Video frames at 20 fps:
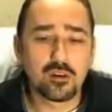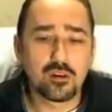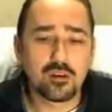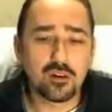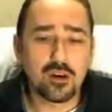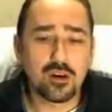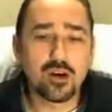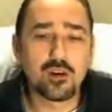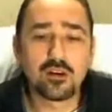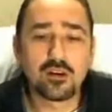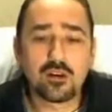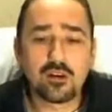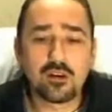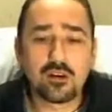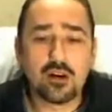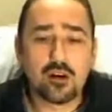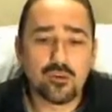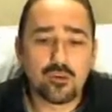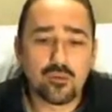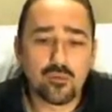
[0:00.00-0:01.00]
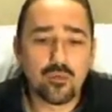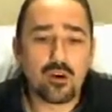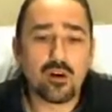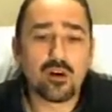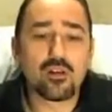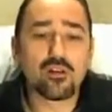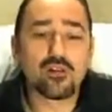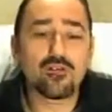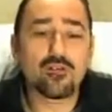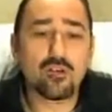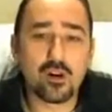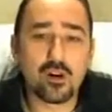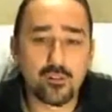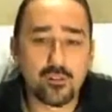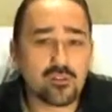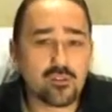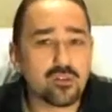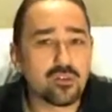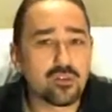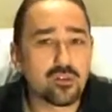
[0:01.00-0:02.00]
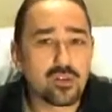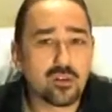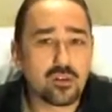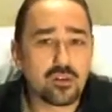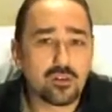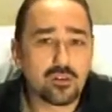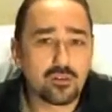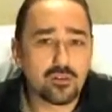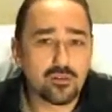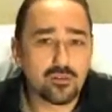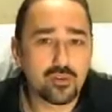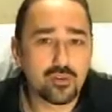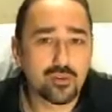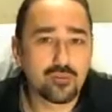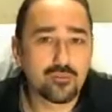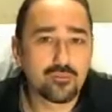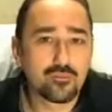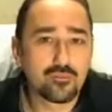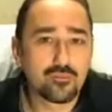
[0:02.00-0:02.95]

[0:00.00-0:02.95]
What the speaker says: The oligarchs run the pharmaceutical industry.